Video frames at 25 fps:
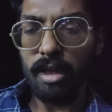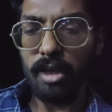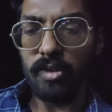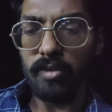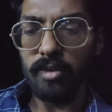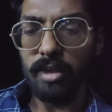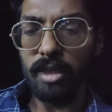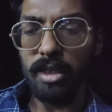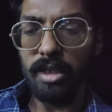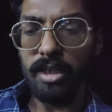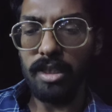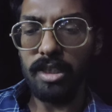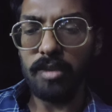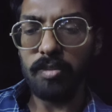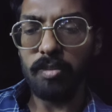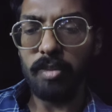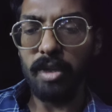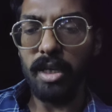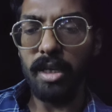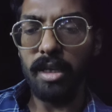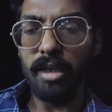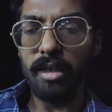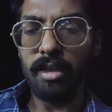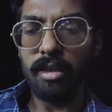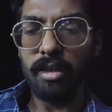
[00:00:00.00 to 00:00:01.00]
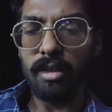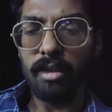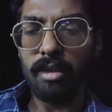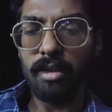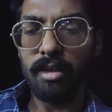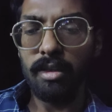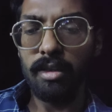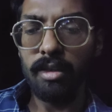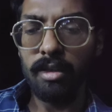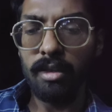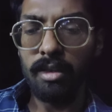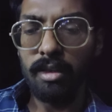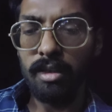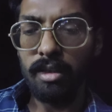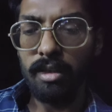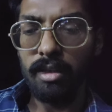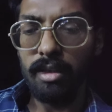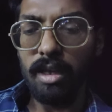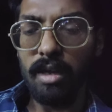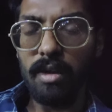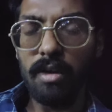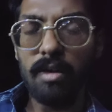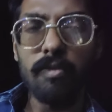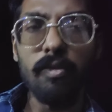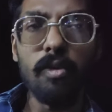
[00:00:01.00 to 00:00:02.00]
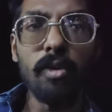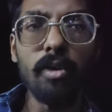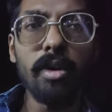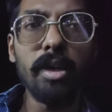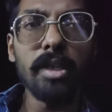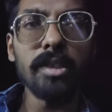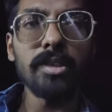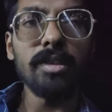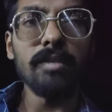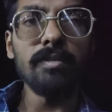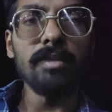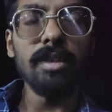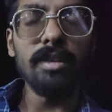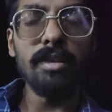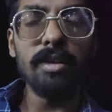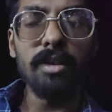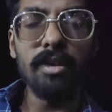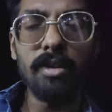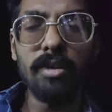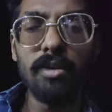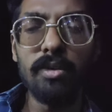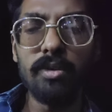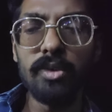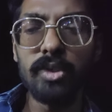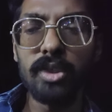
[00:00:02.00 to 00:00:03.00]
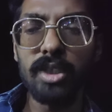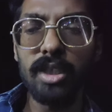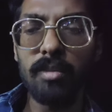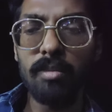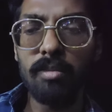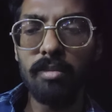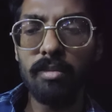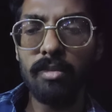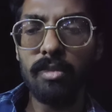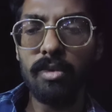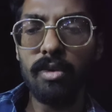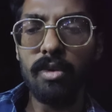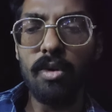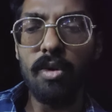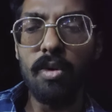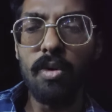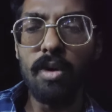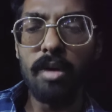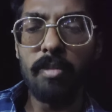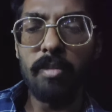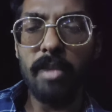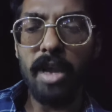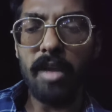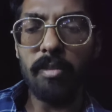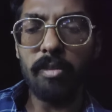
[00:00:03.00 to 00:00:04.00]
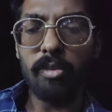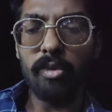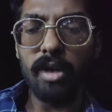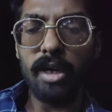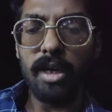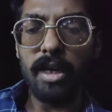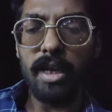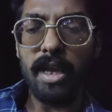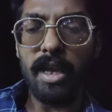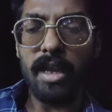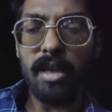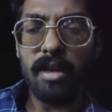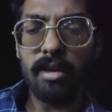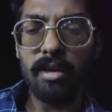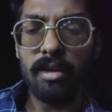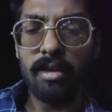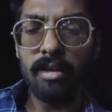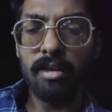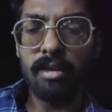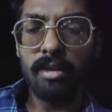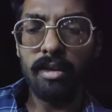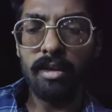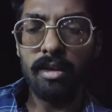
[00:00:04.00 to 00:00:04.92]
actually spinning the foot disc of the new gym, Old Manual, and